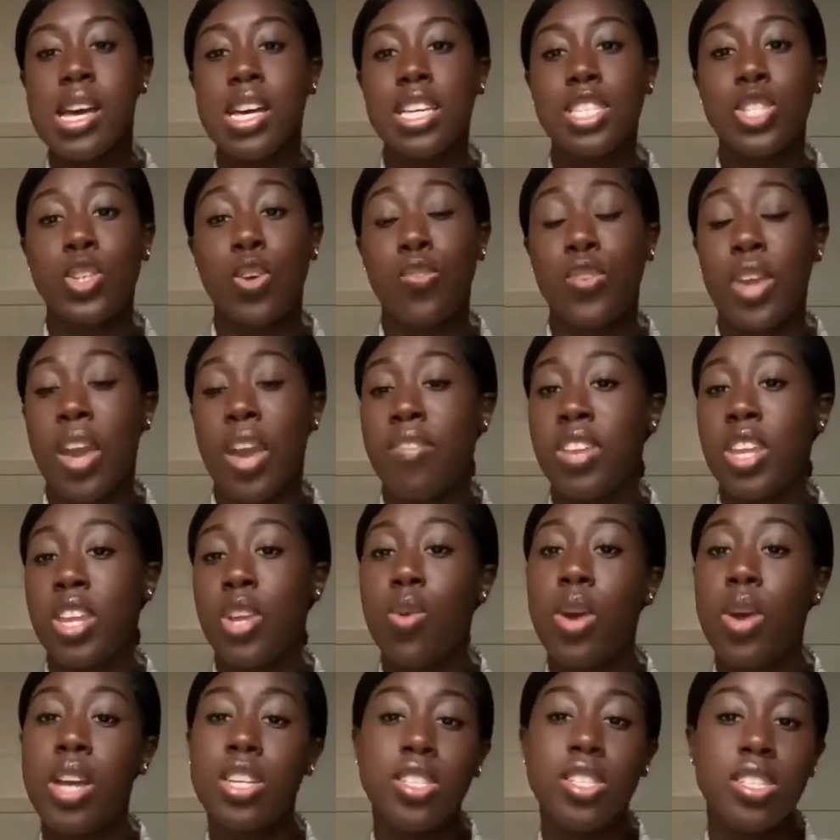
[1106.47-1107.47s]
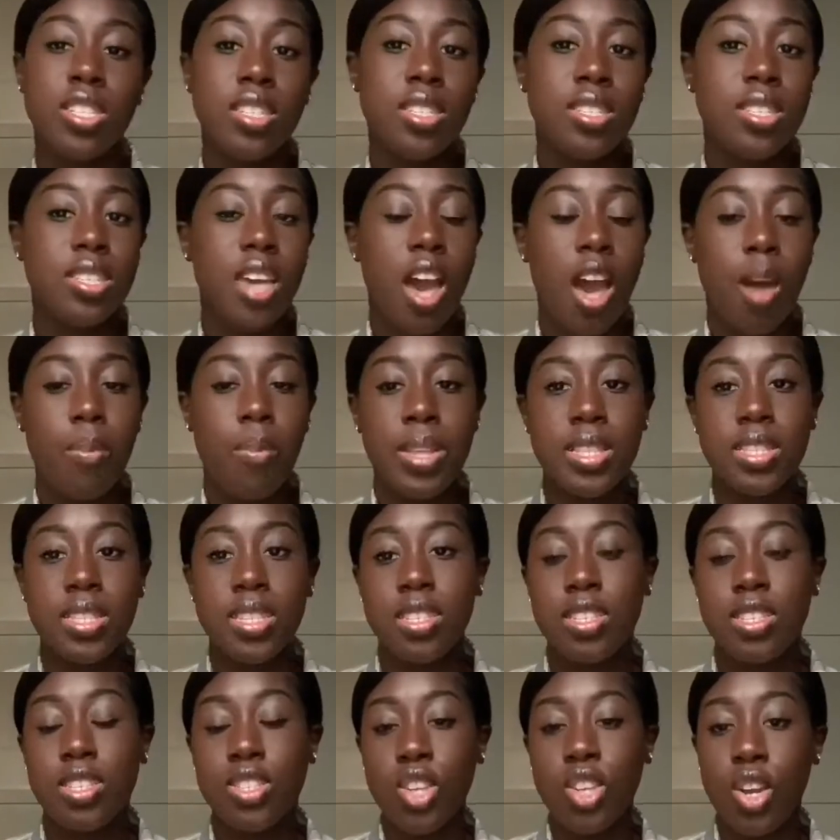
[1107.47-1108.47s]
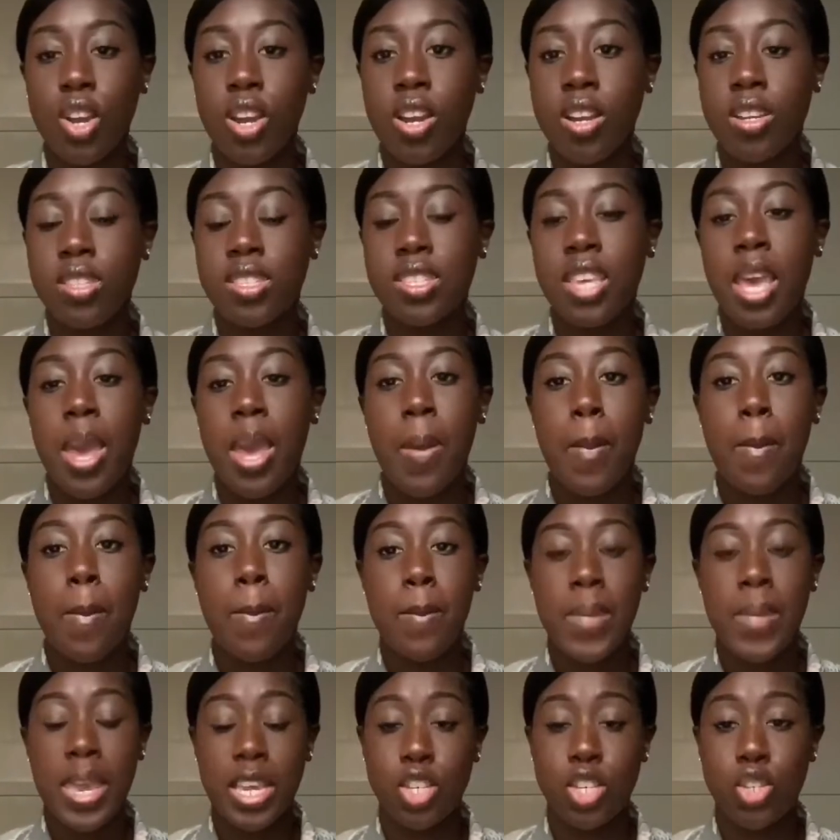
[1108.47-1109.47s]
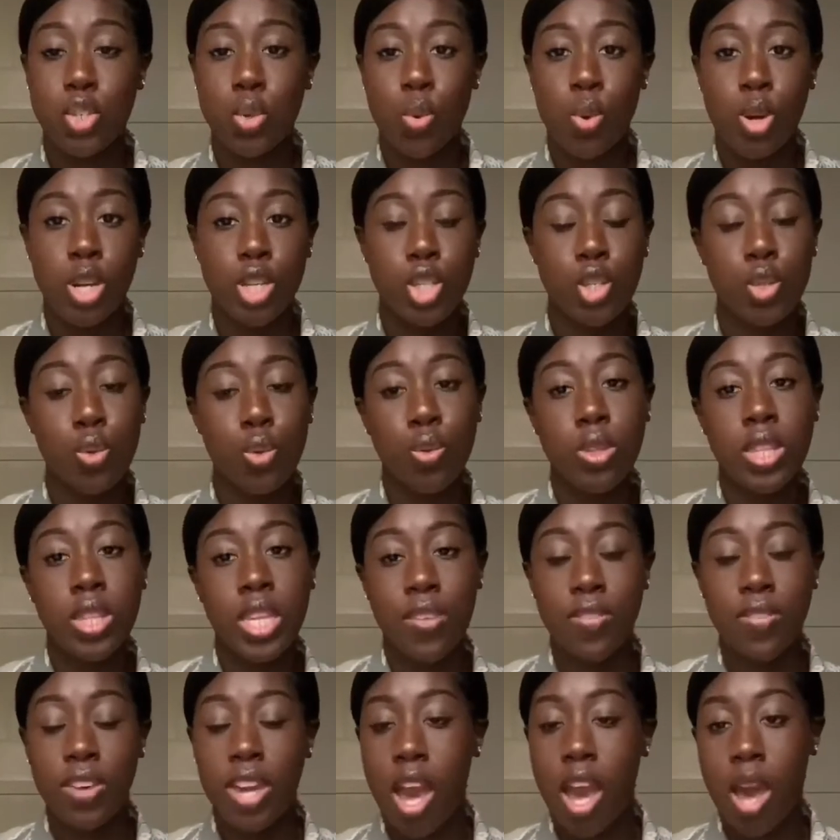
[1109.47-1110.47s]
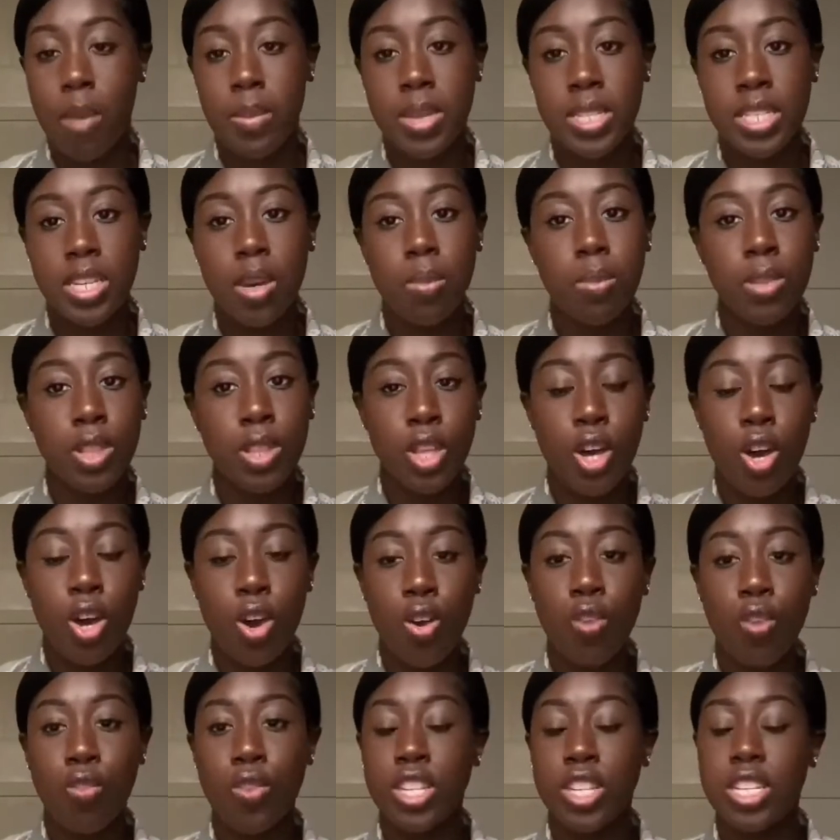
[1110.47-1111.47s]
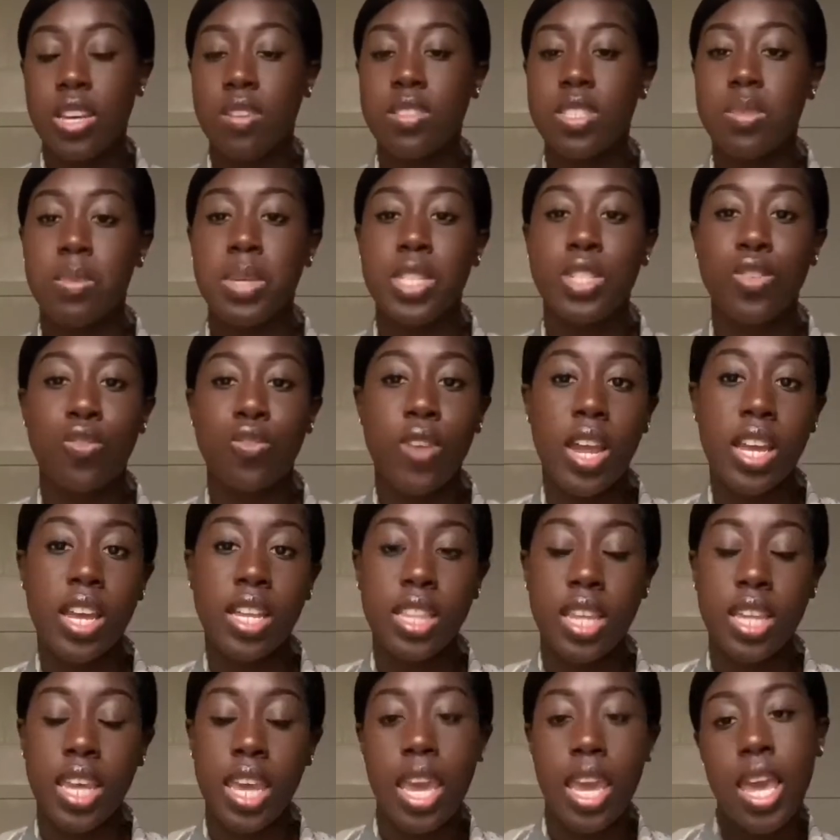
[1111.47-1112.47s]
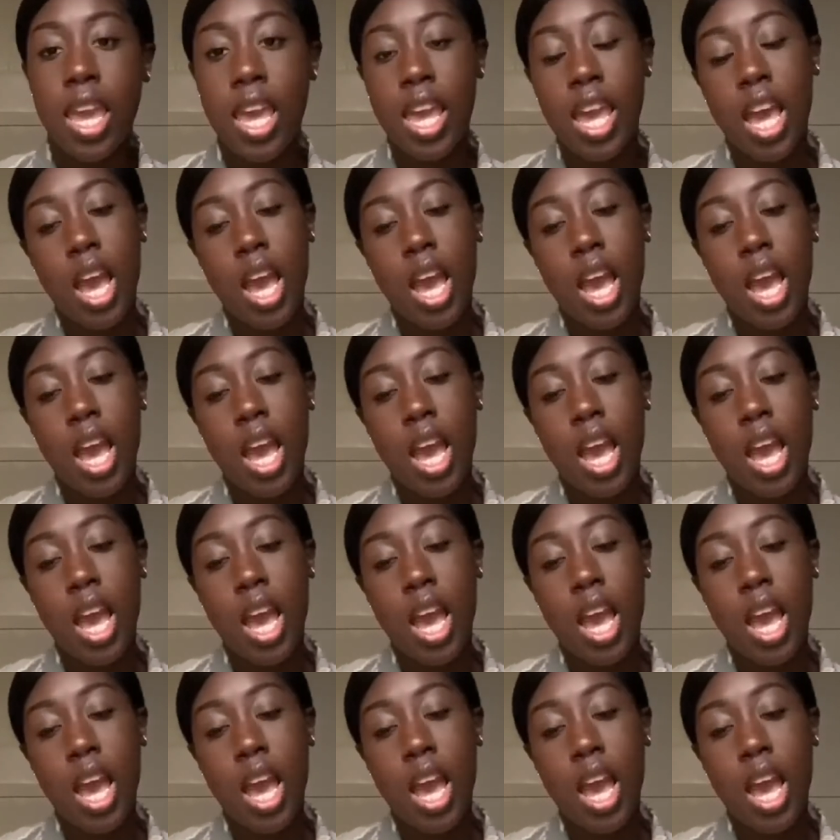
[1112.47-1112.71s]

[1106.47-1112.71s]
So if you have any questions, comments, concerns, make sure to leave a comment down below, reach out to me directly.